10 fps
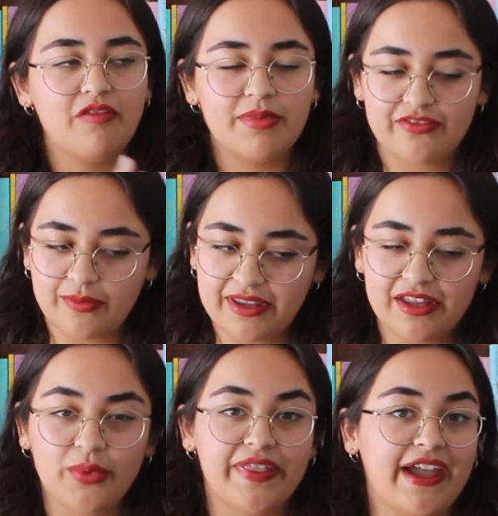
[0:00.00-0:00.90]
I've been
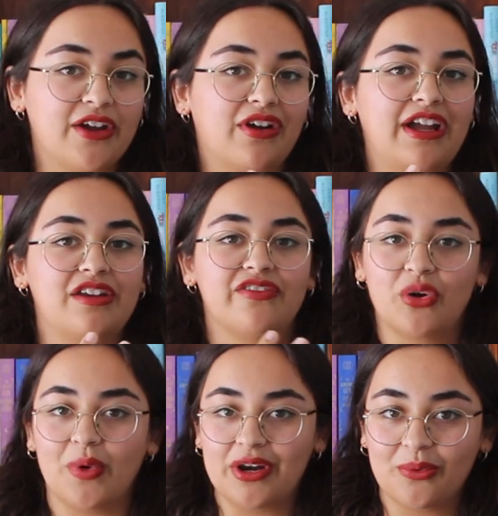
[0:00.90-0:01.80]
familiar with Hank Green for
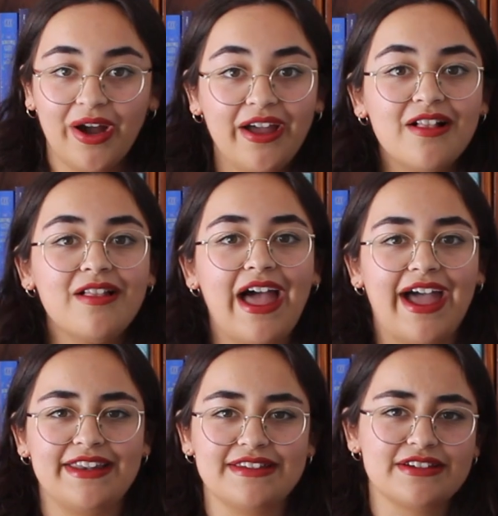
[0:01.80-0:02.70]
quite a while
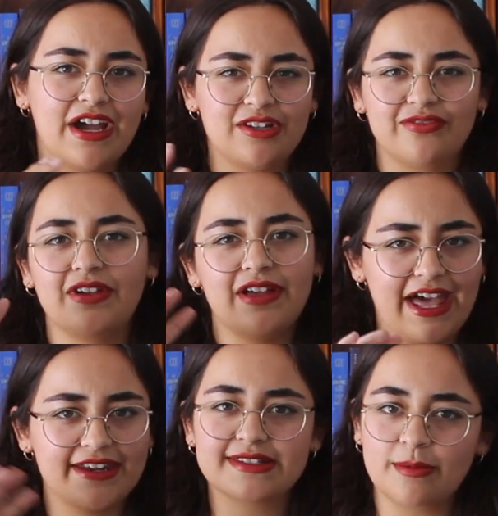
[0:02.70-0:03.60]
and kind of
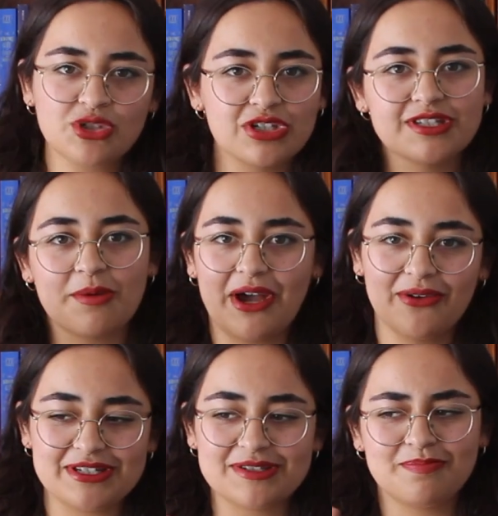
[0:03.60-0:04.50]
had assumptions
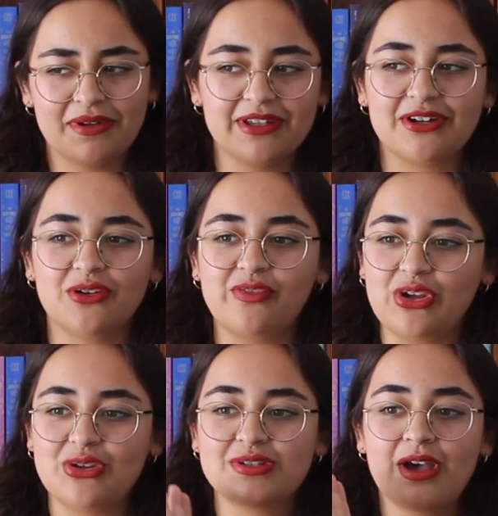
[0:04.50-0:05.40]
about his political
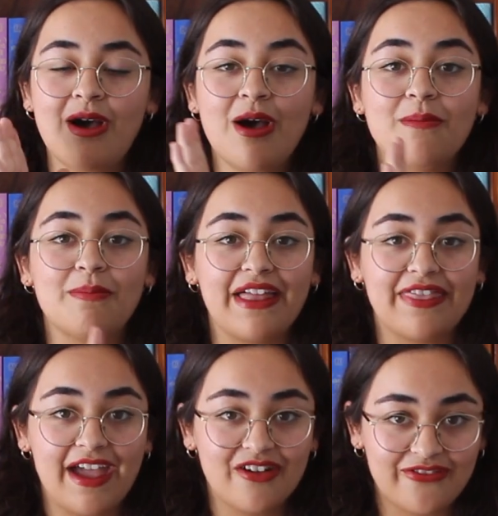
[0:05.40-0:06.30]
views, but
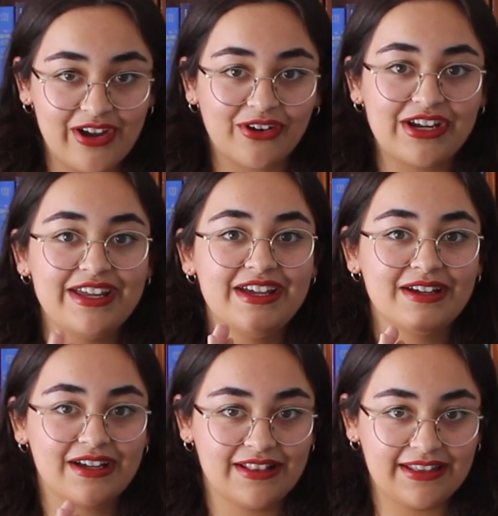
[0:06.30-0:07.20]
they are very
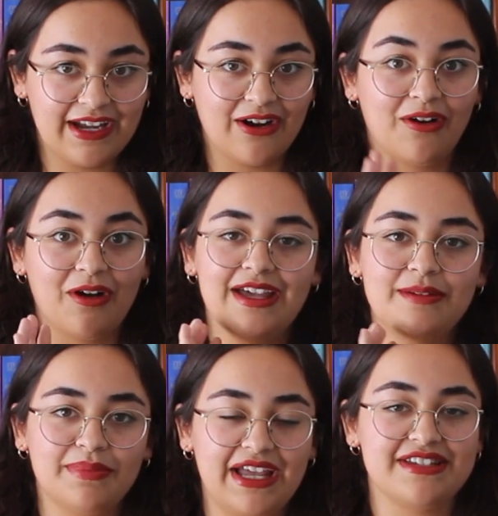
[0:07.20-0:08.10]
clear
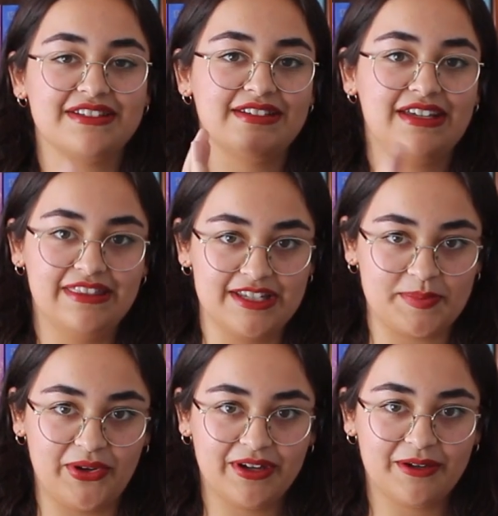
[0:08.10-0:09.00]
and blatant in this
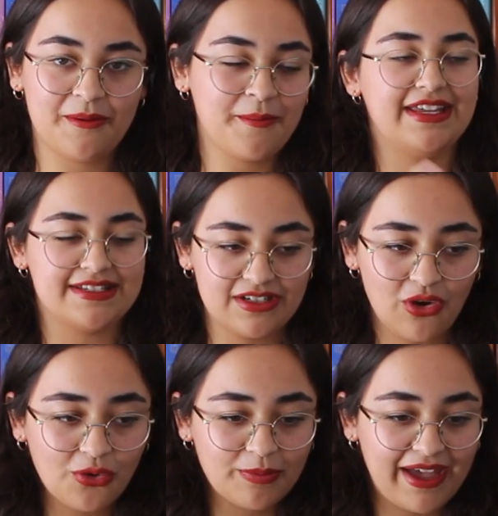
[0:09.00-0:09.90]
book. He didn't
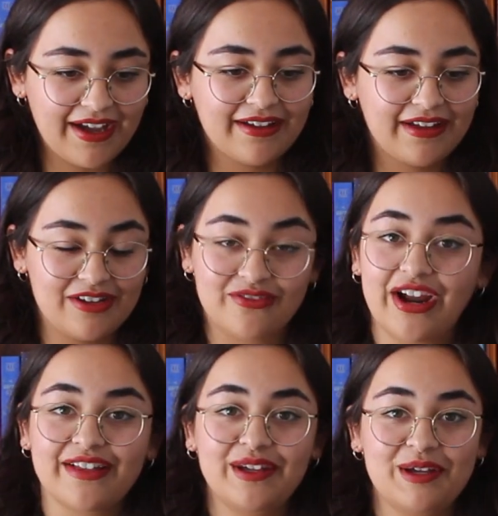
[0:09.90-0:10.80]
hold back, and
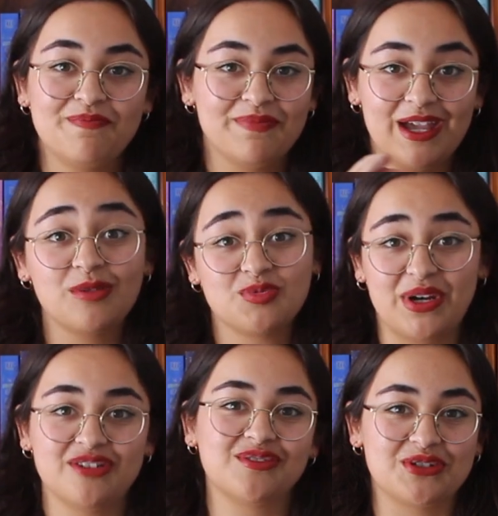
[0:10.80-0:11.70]
frankly, it was
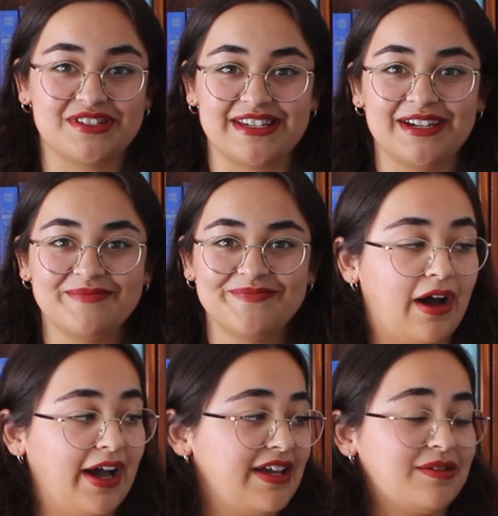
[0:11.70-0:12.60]
wonderful to see.
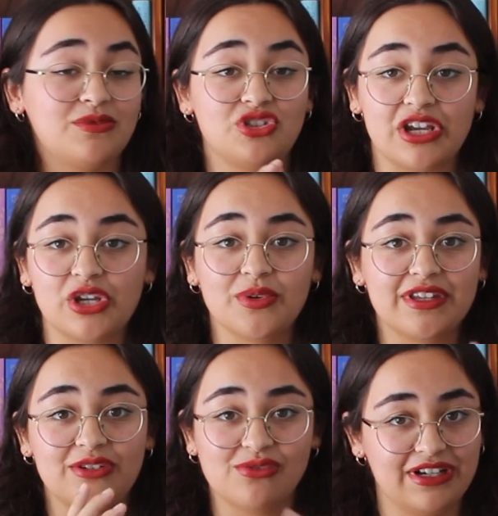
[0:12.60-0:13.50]
I
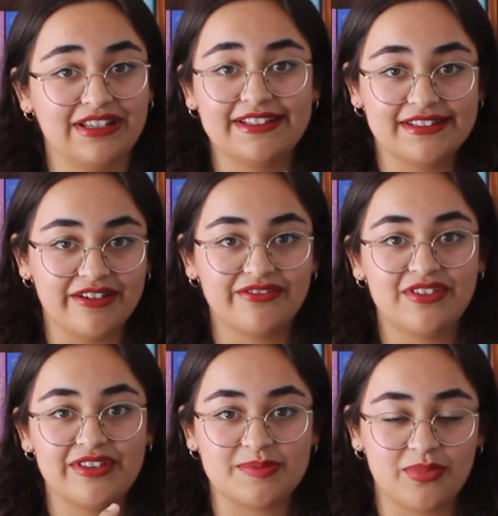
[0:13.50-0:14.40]
genuinely really
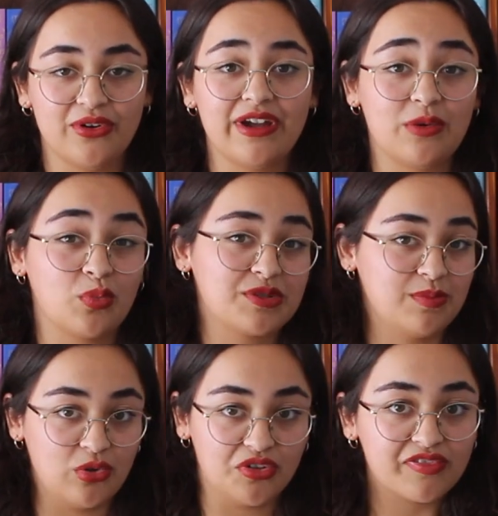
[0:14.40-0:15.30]
loved this book and
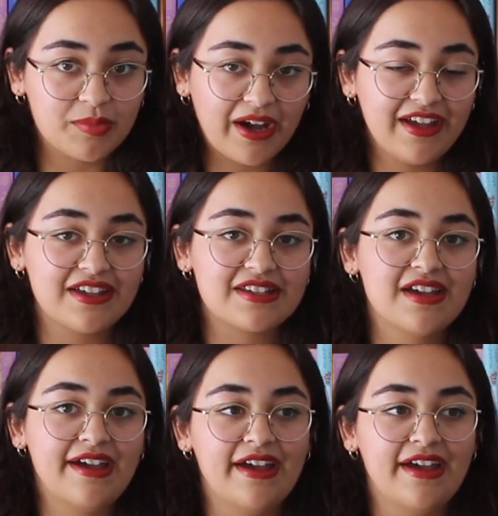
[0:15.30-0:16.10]
was moved by it.